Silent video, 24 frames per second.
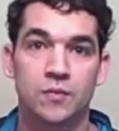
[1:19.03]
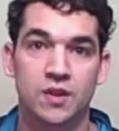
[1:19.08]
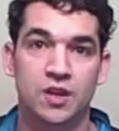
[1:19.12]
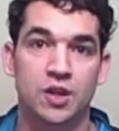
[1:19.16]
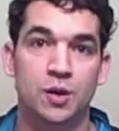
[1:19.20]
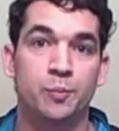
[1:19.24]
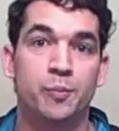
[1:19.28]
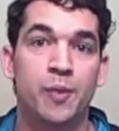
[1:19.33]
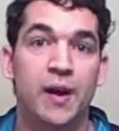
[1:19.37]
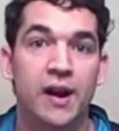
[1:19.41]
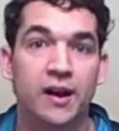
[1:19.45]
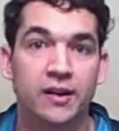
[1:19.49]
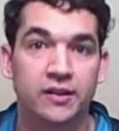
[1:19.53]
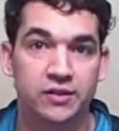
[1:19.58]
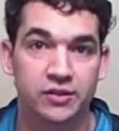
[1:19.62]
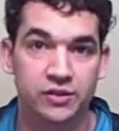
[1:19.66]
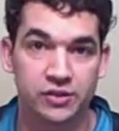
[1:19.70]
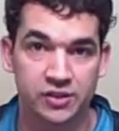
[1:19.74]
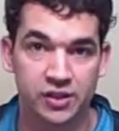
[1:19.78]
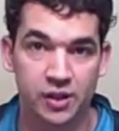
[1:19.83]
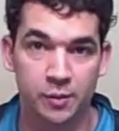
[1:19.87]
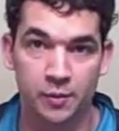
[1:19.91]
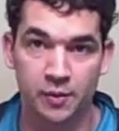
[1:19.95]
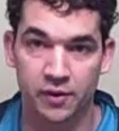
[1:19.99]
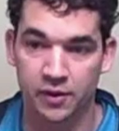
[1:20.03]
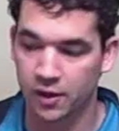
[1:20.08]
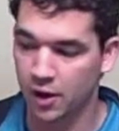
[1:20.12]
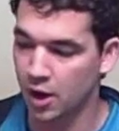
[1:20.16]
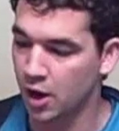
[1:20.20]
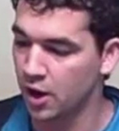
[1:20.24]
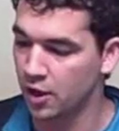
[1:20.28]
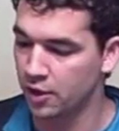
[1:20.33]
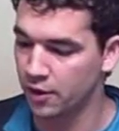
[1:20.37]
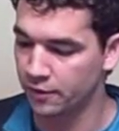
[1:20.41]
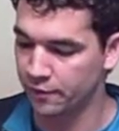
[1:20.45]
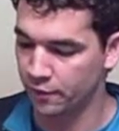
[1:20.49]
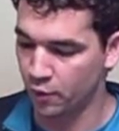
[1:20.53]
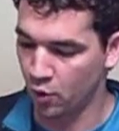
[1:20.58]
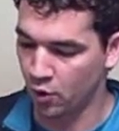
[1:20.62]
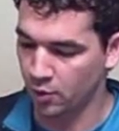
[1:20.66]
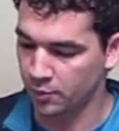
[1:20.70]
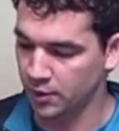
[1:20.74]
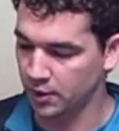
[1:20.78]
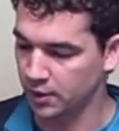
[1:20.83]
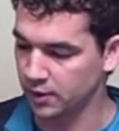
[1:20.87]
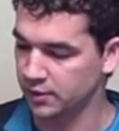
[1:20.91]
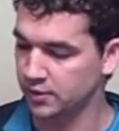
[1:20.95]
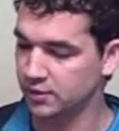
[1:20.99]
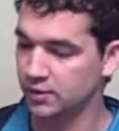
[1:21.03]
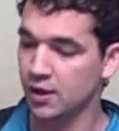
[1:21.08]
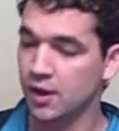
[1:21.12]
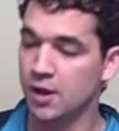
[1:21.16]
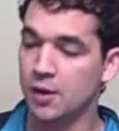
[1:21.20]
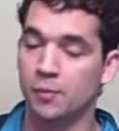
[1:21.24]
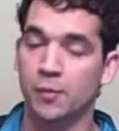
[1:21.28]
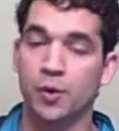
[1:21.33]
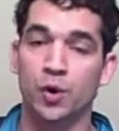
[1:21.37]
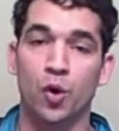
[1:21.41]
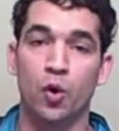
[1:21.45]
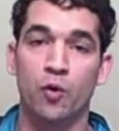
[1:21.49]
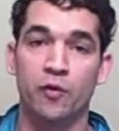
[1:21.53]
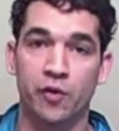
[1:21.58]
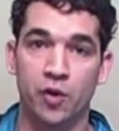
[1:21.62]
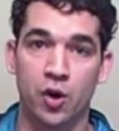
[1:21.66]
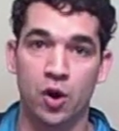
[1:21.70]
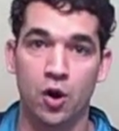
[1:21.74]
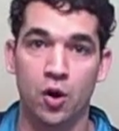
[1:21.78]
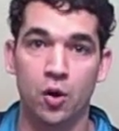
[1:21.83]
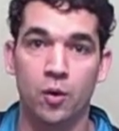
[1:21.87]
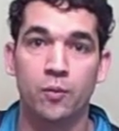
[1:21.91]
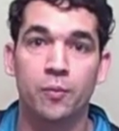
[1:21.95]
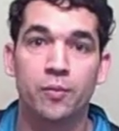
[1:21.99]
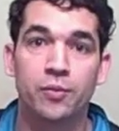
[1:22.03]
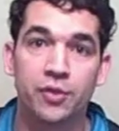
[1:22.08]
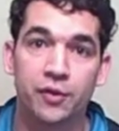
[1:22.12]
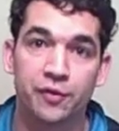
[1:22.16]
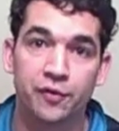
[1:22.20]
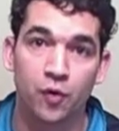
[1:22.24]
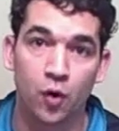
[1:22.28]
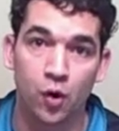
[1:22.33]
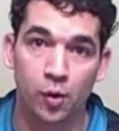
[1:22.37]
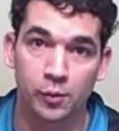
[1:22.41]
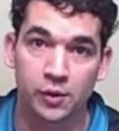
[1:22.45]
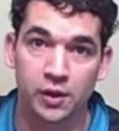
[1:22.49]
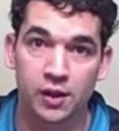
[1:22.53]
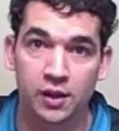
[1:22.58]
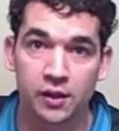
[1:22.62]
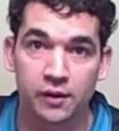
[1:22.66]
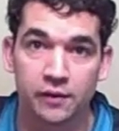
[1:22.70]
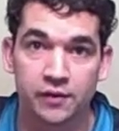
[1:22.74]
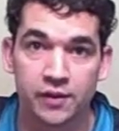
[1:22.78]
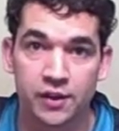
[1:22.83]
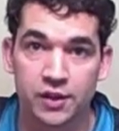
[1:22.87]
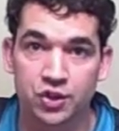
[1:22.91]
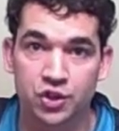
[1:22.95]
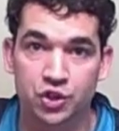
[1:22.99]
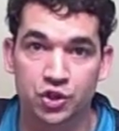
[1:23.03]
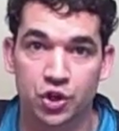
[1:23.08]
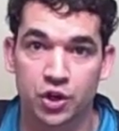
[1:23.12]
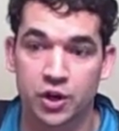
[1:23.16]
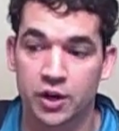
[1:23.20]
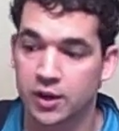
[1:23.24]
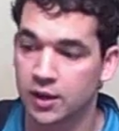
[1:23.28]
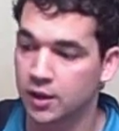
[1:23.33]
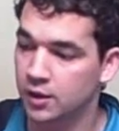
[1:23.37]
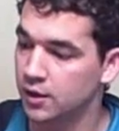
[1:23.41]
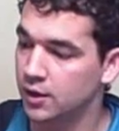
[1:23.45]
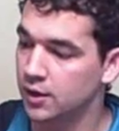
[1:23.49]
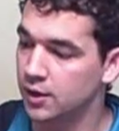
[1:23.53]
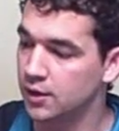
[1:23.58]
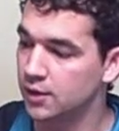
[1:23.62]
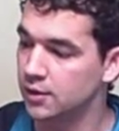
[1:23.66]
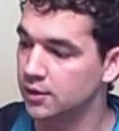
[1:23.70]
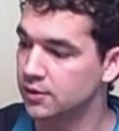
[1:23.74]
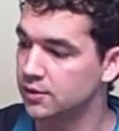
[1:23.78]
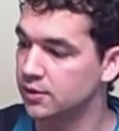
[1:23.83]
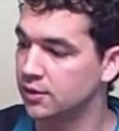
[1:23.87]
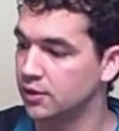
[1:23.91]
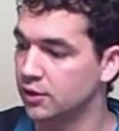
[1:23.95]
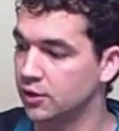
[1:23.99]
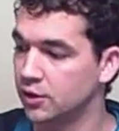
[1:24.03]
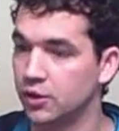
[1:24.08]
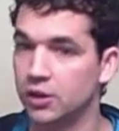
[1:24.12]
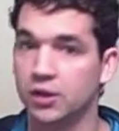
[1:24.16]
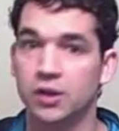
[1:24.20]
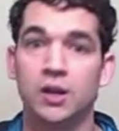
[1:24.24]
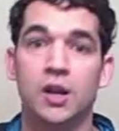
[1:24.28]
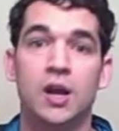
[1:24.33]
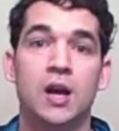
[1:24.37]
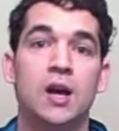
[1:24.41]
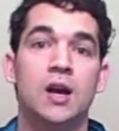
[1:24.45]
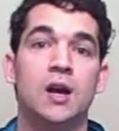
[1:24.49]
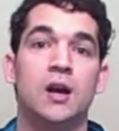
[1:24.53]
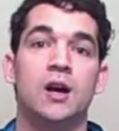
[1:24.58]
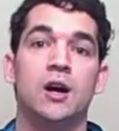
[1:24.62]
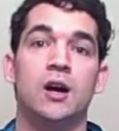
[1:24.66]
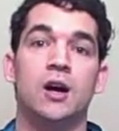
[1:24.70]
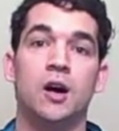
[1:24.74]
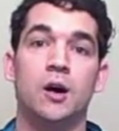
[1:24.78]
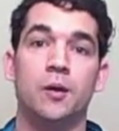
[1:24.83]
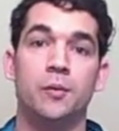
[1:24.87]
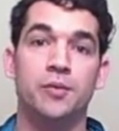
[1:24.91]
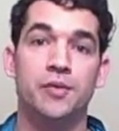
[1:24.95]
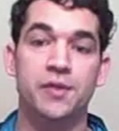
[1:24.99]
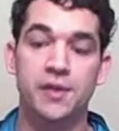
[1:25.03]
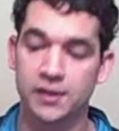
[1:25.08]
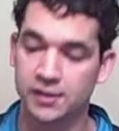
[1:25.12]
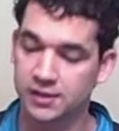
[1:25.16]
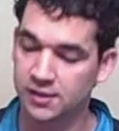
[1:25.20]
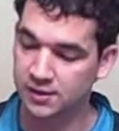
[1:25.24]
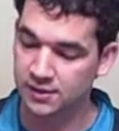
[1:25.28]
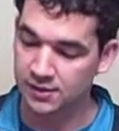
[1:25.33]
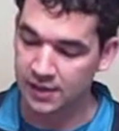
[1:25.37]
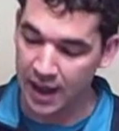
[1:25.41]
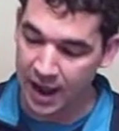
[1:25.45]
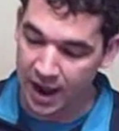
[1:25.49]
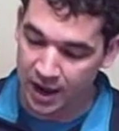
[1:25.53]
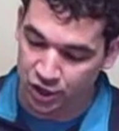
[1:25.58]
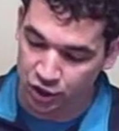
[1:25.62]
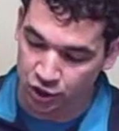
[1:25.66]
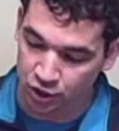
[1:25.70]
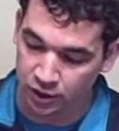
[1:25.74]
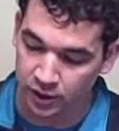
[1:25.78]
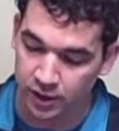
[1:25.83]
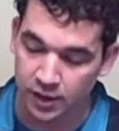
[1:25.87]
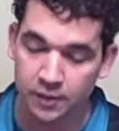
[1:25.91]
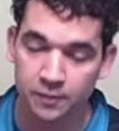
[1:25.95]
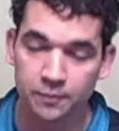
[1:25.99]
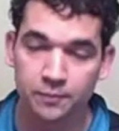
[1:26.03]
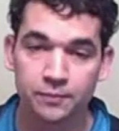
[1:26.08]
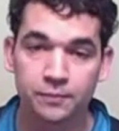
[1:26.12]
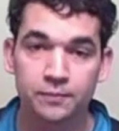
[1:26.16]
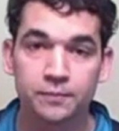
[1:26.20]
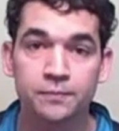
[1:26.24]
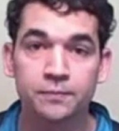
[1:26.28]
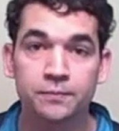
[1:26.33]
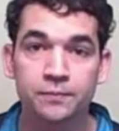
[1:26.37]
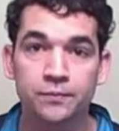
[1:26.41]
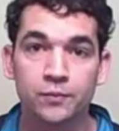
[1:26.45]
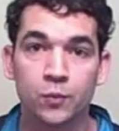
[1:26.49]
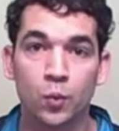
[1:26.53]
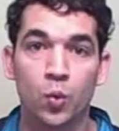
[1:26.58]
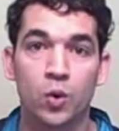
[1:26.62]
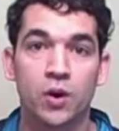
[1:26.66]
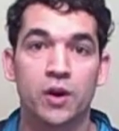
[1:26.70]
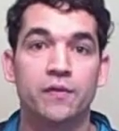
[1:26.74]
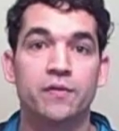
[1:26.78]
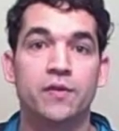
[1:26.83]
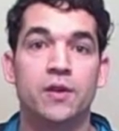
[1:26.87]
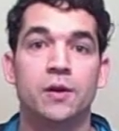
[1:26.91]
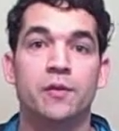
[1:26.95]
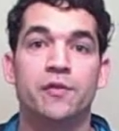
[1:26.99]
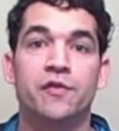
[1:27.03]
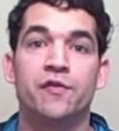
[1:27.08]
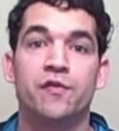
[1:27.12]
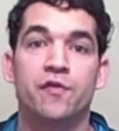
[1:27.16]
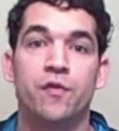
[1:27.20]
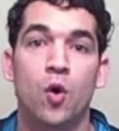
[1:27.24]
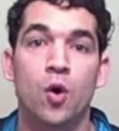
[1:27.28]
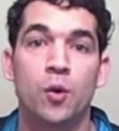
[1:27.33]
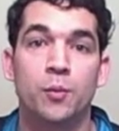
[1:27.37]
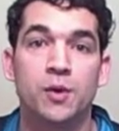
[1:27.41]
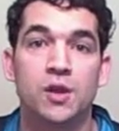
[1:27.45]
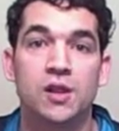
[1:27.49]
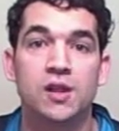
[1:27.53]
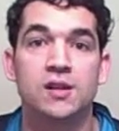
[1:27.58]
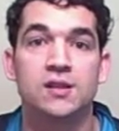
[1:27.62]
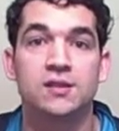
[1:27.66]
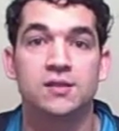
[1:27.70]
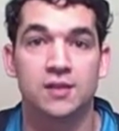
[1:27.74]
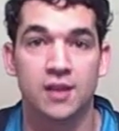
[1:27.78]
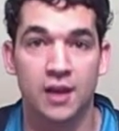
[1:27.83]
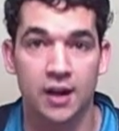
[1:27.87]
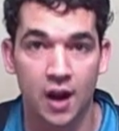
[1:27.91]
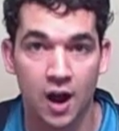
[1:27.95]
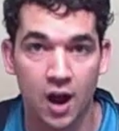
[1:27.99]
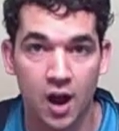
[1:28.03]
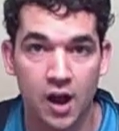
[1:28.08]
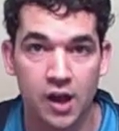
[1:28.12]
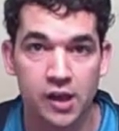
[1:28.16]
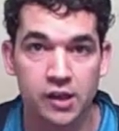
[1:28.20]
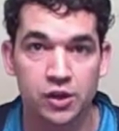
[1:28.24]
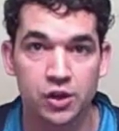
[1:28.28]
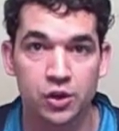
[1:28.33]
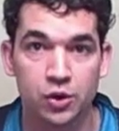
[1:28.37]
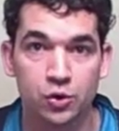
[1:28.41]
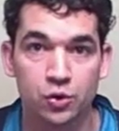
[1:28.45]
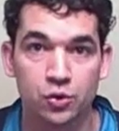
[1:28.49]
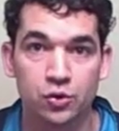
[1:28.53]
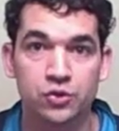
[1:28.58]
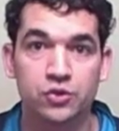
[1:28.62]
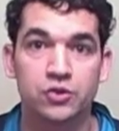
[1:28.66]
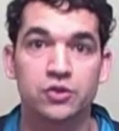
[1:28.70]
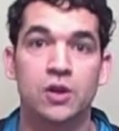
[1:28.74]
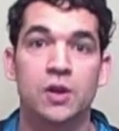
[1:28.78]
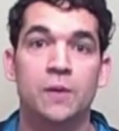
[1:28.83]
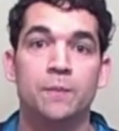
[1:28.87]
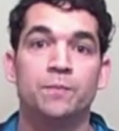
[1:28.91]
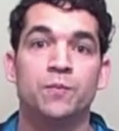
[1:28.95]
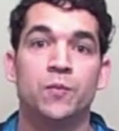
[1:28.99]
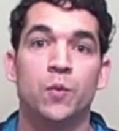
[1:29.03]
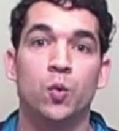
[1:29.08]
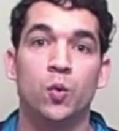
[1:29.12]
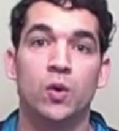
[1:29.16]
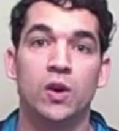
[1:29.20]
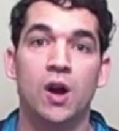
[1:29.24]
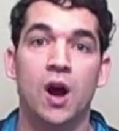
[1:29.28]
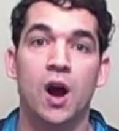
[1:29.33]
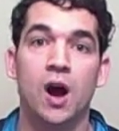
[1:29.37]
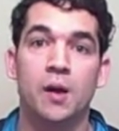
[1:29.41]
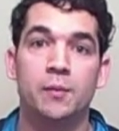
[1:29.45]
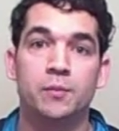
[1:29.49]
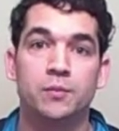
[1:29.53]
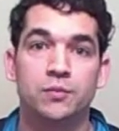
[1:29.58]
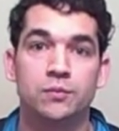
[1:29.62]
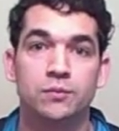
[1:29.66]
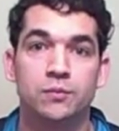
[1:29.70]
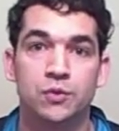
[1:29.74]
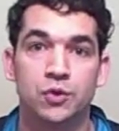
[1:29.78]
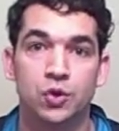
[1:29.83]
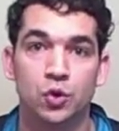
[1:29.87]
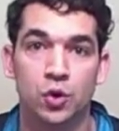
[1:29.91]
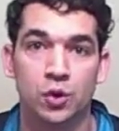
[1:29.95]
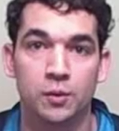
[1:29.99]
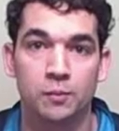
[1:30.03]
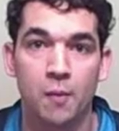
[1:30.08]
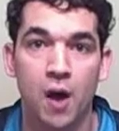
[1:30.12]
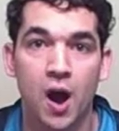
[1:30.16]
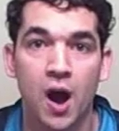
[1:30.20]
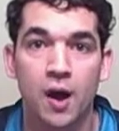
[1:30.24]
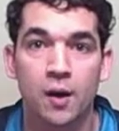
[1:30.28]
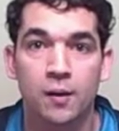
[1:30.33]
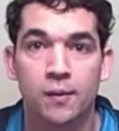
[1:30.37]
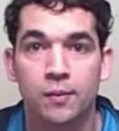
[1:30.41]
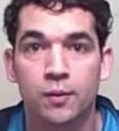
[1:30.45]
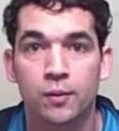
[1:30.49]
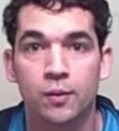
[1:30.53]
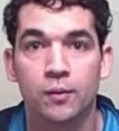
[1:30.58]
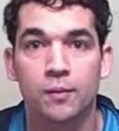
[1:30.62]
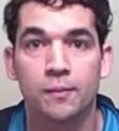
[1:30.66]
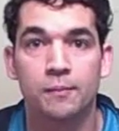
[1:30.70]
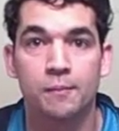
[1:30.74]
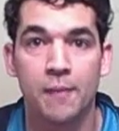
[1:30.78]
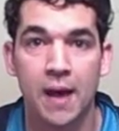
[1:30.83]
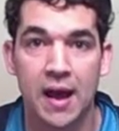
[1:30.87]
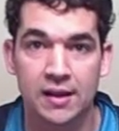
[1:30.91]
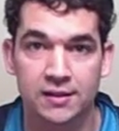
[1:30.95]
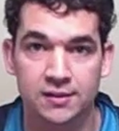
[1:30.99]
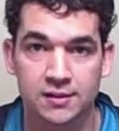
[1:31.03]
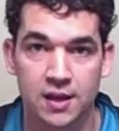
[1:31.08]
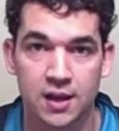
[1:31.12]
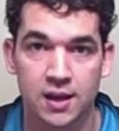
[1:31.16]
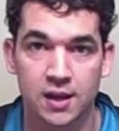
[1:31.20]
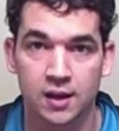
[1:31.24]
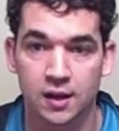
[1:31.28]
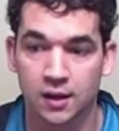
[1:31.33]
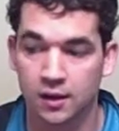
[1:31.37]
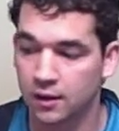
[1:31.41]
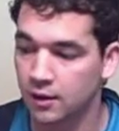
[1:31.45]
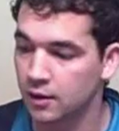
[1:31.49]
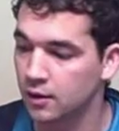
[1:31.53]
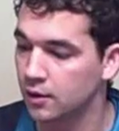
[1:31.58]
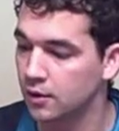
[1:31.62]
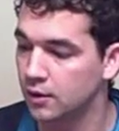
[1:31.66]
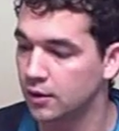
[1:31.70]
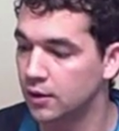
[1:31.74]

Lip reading: compared to some of the other formulas. But overall, the formula of this drink is good. This is actually one of the formulas that I use when I'm doing my mass gaining